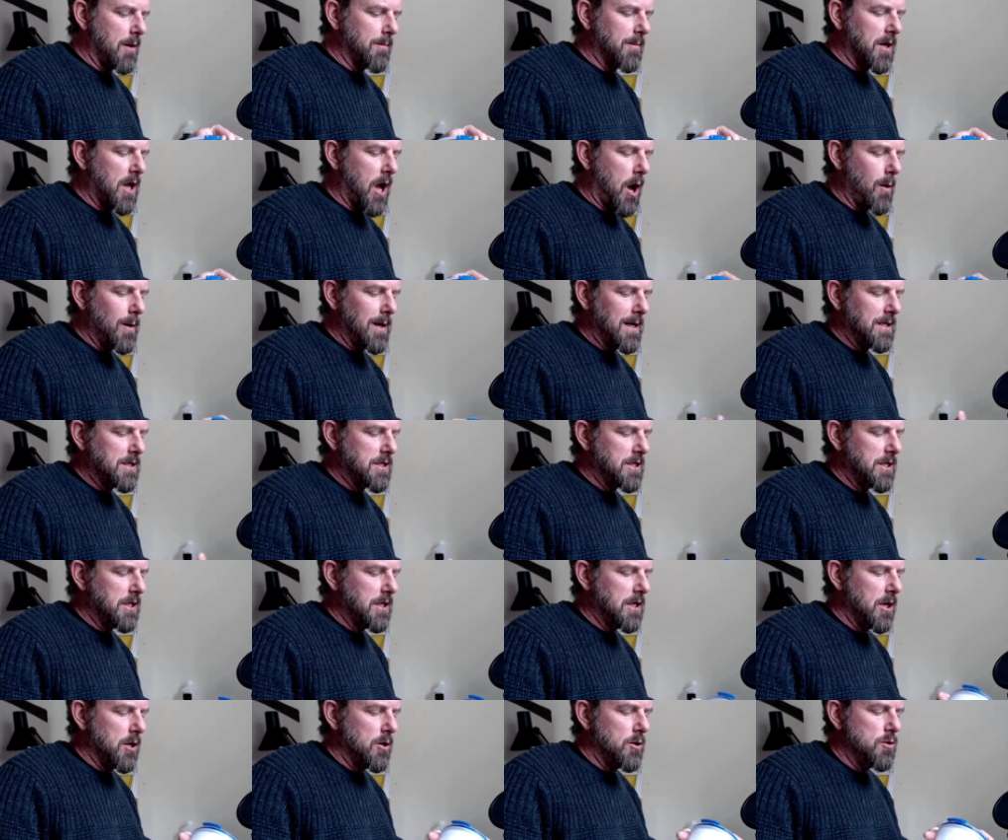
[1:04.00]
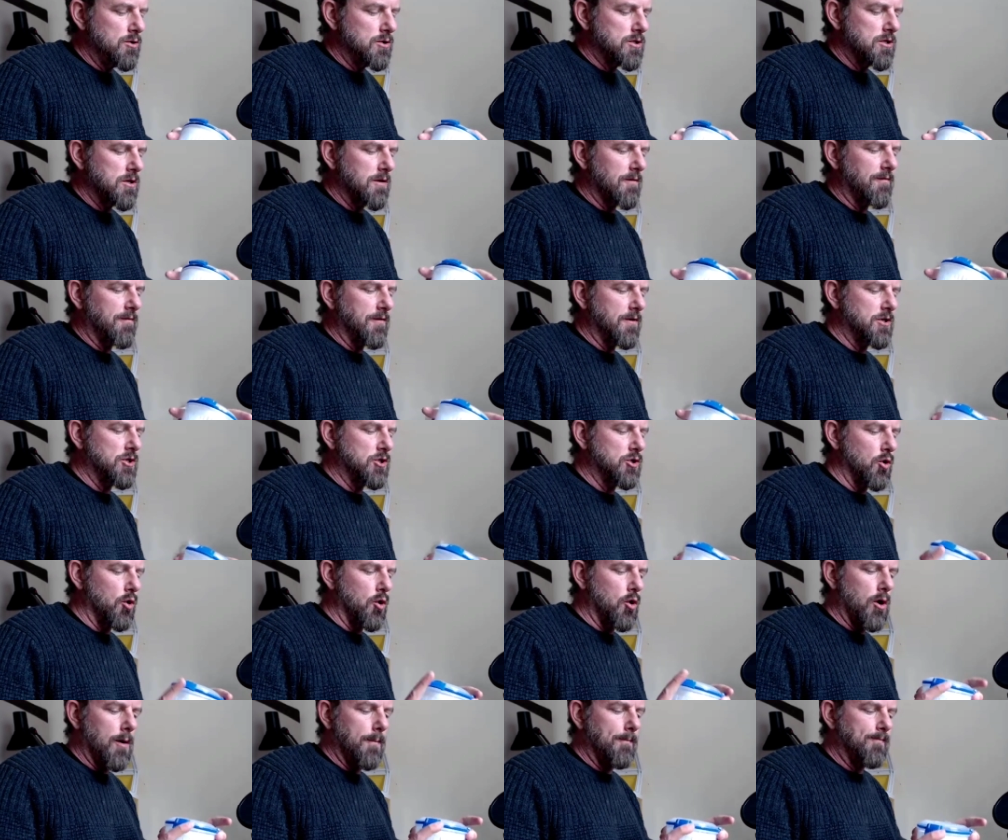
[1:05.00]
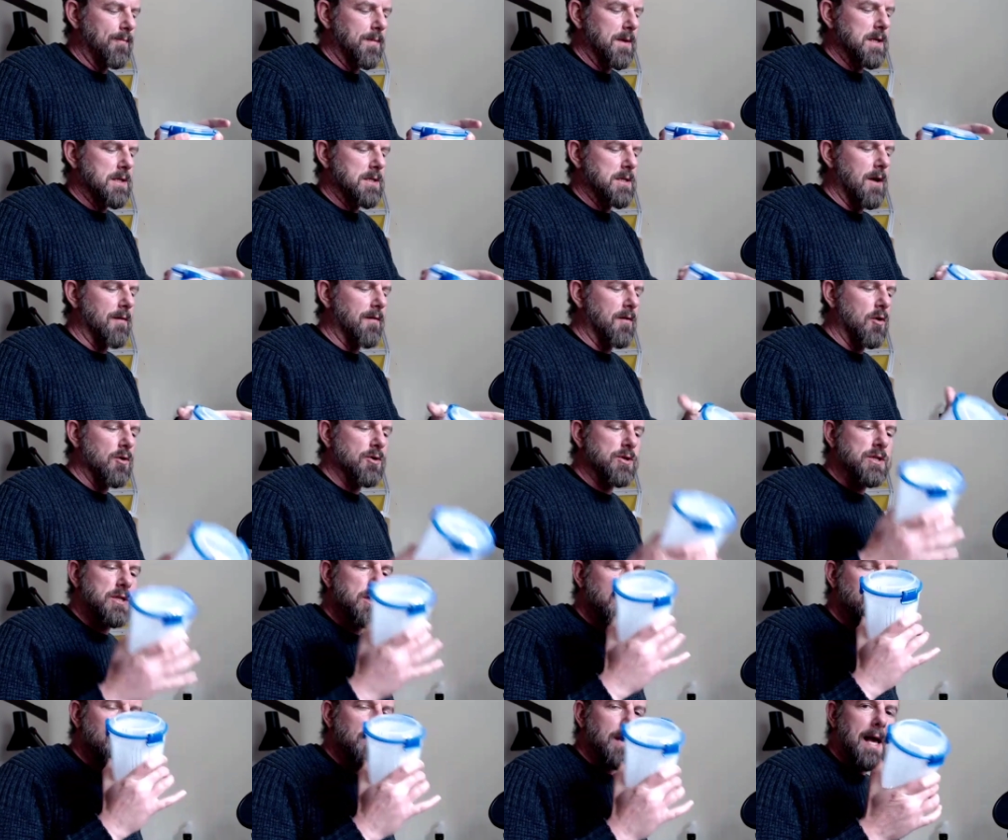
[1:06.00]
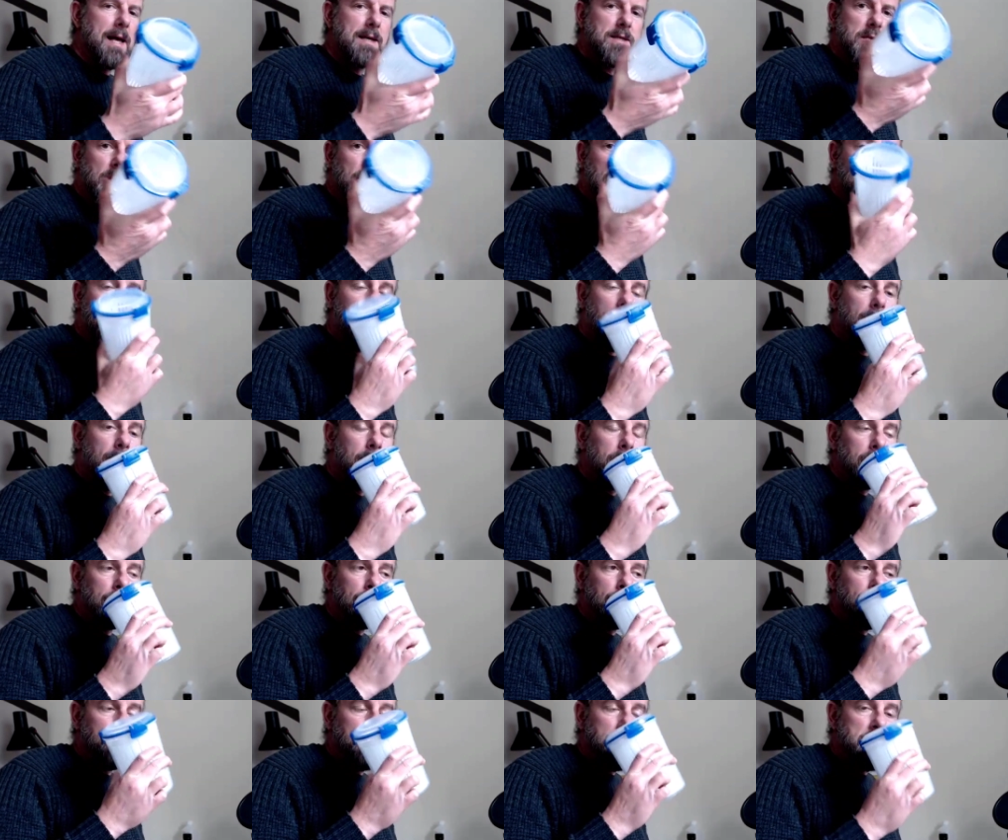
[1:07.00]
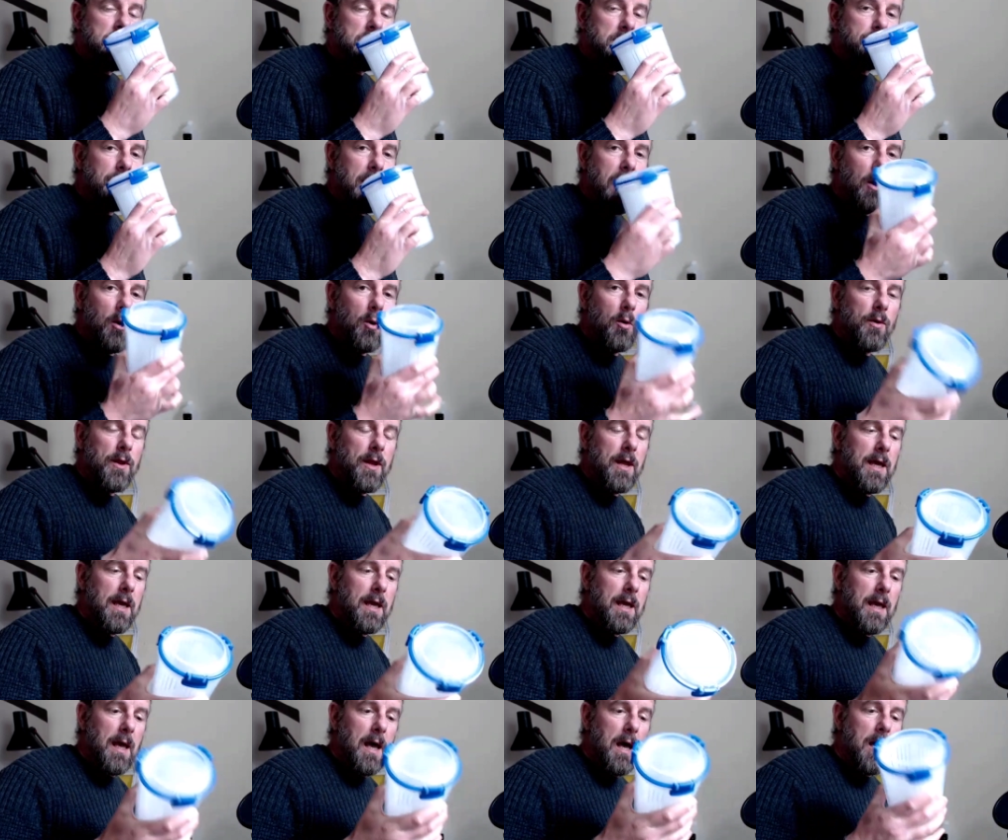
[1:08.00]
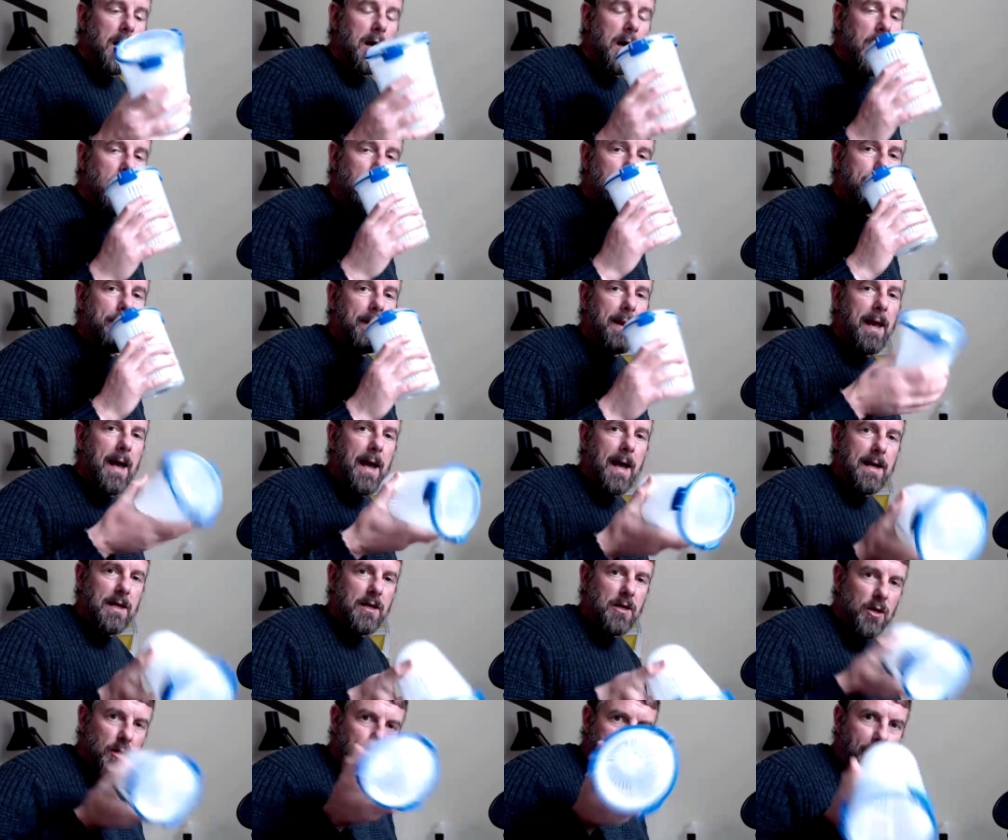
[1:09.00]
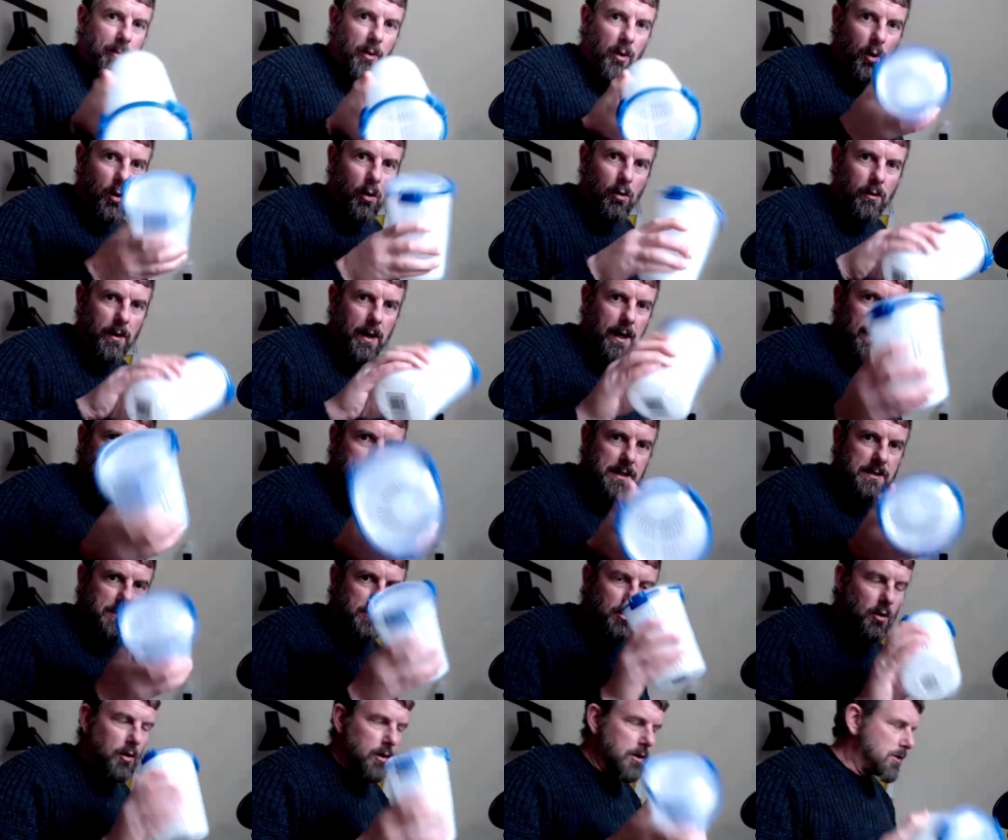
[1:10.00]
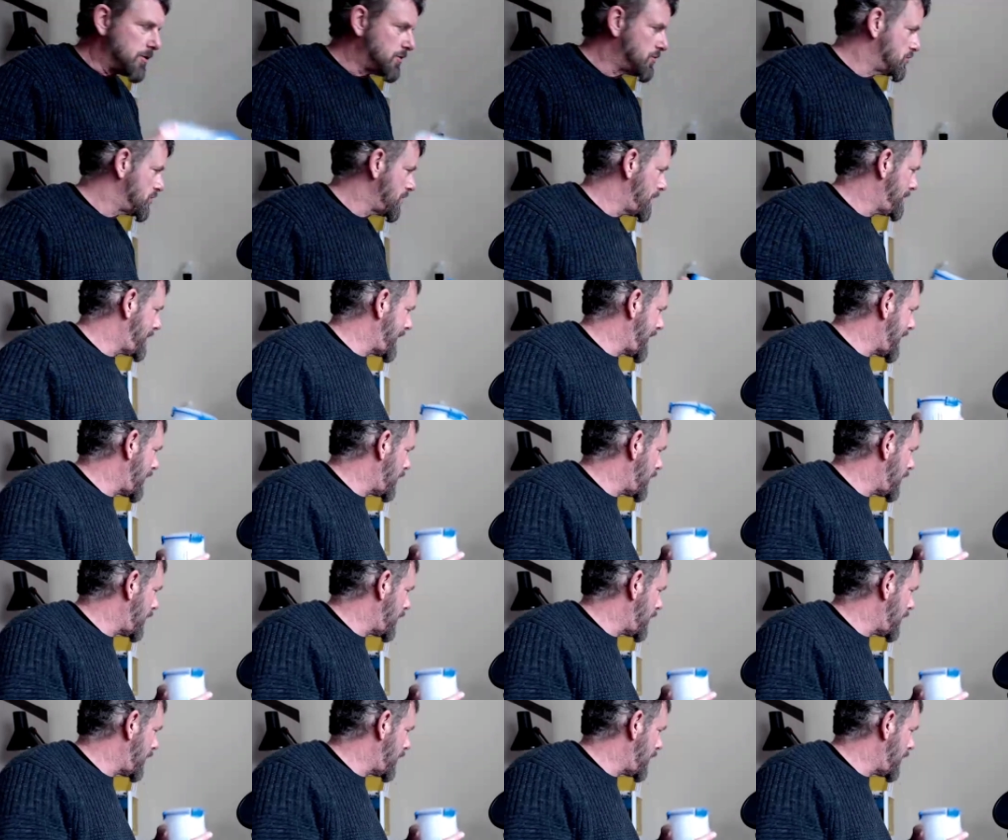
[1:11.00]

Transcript: I'm going to use for sure. So I've got sealed that so you can't smell the uh, IPA and you can pour it and it's not going to drip